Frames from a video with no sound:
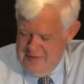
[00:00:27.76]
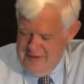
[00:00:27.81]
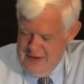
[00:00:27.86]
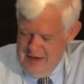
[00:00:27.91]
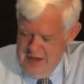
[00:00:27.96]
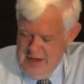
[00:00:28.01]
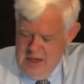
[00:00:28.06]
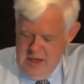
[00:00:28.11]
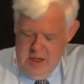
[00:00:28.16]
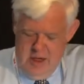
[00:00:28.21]

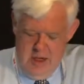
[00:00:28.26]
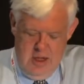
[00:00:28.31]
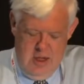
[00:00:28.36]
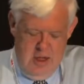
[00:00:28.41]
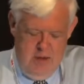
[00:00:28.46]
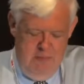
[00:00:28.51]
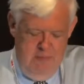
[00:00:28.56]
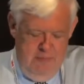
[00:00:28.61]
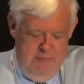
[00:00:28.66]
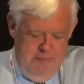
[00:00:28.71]
the,
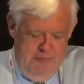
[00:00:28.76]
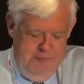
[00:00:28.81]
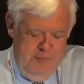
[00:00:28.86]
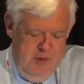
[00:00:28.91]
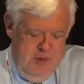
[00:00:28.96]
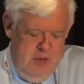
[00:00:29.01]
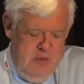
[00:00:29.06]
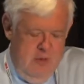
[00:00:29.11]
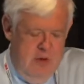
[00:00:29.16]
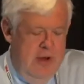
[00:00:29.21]
um,
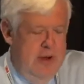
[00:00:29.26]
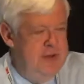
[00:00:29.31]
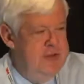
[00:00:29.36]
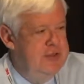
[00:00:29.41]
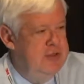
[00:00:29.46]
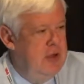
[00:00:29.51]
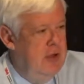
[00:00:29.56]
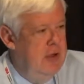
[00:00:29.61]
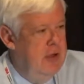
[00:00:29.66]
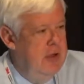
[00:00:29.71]
when I
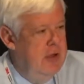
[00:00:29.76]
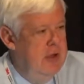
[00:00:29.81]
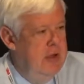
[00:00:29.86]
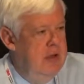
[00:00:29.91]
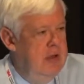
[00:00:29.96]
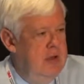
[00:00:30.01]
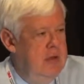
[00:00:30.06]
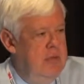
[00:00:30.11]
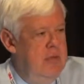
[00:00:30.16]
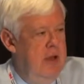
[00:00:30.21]

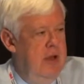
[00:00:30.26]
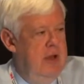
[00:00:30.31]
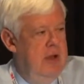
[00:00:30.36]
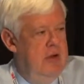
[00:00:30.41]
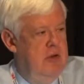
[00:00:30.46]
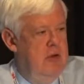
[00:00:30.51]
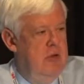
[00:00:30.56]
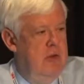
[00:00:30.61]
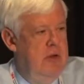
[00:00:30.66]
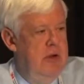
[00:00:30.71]
started my
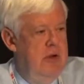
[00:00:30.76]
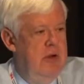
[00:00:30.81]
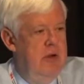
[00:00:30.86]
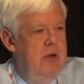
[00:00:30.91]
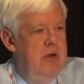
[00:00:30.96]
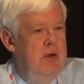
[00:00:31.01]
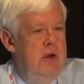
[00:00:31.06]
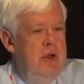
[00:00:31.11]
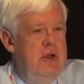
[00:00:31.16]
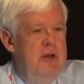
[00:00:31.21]

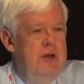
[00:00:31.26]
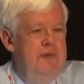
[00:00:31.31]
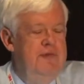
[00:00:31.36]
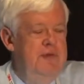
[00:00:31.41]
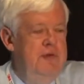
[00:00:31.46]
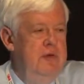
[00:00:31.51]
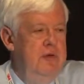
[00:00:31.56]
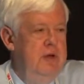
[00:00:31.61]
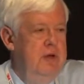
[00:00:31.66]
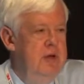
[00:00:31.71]
career in the
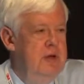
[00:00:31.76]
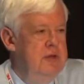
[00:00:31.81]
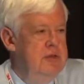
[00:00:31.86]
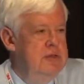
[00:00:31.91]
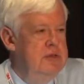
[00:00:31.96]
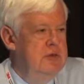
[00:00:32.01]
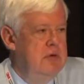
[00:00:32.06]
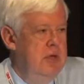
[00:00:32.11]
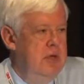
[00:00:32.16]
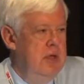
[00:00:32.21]
food
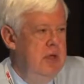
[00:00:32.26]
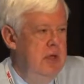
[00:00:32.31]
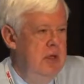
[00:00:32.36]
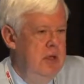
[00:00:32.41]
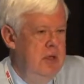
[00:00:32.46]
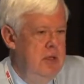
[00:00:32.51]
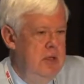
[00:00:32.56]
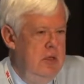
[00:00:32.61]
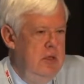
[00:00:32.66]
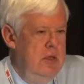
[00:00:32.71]
industry,
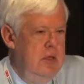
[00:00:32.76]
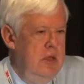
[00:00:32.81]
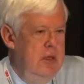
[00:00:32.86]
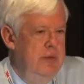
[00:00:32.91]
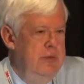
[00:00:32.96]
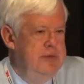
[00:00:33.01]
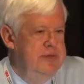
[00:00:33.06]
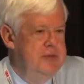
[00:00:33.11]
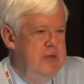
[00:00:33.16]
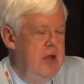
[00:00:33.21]

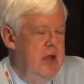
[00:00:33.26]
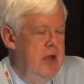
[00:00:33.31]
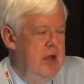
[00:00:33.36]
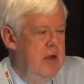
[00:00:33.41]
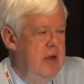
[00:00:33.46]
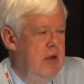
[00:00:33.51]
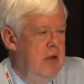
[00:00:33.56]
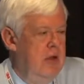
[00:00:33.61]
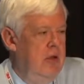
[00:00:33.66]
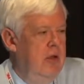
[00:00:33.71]
it was not
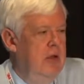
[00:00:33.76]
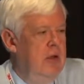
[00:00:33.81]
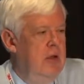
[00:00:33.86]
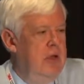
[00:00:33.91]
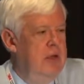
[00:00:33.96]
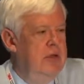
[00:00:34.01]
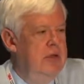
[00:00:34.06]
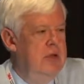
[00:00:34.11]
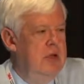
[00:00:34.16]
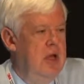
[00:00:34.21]
at
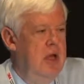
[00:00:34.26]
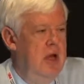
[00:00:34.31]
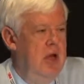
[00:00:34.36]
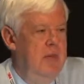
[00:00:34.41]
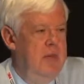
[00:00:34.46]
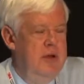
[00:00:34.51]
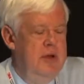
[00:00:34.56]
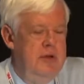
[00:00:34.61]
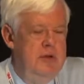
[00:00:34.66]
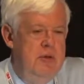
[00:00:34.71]
all
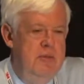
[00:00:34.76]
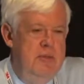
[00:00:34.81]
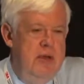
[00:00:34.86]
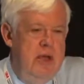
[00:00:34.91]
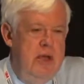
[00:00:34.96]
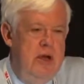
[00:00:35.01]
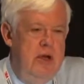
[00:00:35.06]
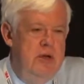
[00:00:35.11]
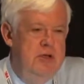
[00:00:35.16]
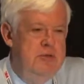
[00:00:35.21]
uncommon to
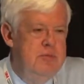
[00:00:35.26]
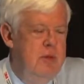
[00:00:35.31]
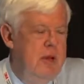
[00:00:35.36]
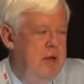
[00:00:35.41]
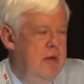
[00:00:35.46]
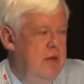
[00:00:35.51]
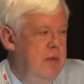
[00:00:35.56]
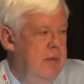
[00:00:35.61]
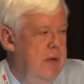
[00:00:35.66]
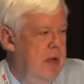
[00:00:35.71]
manage
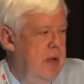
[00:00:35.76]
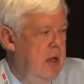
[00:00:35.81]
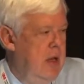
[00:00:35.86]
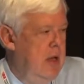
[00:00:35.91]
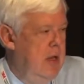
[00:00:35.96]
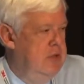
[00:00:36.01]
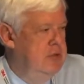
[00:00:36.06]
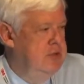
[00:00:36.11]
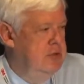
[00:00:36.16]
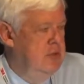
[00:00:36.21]

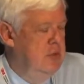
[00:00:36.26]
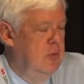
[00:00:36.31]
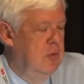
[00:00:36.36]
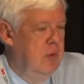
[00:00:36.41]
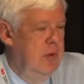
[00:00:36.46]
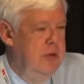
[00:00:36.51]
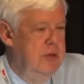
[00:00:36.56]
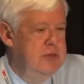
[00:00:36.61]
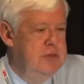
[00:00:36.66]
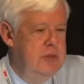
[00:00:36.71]
microbiological
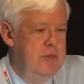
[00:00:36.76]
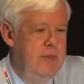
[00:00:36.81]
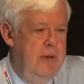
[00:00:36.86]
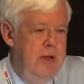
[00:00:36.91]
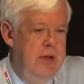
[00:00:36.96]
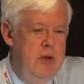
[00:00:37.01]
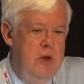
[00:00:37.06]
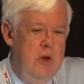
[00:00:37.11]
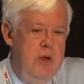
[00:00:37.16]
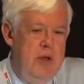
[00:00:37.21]
risk
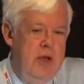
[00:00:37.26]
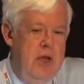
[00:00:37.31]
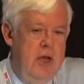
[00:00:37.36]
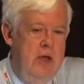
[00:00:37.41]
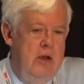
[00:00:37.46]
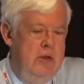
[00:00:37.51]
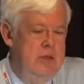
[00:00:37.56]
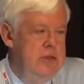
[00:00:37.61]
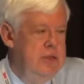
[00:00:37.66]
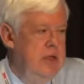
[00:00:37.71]
by going
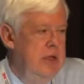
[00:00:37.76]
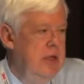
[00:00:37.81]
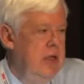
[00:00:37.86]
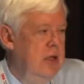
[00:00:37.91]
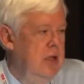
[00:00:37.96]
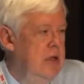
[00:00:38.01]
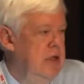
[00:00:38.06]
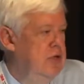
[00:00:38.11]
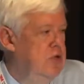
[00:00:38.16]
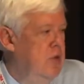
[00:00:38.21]
out and
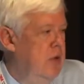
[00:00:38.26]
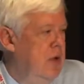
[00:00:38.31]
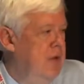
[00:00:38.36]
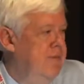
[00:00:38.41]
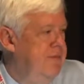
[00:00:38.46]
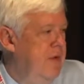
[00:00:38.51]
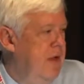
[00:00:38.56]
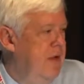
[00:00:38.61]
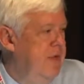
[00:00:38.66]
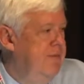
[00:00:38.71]
taking a
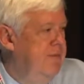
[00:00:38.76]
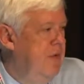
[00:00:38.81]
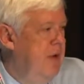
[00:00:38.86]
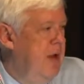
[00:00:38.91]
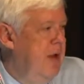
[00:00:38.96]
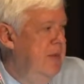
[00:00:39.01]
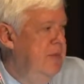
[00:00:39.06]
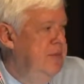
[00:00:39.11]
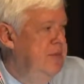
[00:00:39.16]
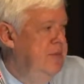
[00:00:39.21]
25
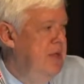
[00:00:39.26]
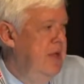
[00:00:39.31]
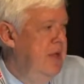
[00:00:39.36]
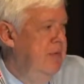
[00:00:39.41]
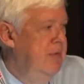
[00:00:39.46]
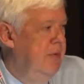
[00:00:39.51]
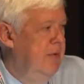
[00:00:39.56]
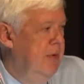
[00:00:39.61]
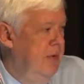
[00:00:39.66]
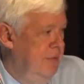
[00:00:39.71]
gram
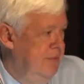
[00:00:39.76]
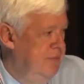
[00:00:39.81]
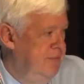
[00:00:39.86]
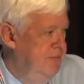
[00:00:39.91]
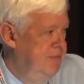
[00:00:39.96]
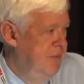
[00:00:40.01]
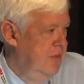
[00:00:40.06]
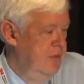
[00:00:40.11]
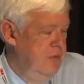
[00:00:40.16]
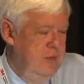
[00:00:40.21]
sample of
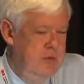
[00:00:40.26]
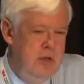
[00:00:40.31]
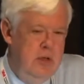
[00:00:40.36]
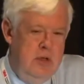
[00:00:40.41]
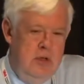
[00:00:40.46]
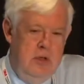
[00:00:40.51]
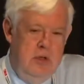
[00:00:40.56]
food,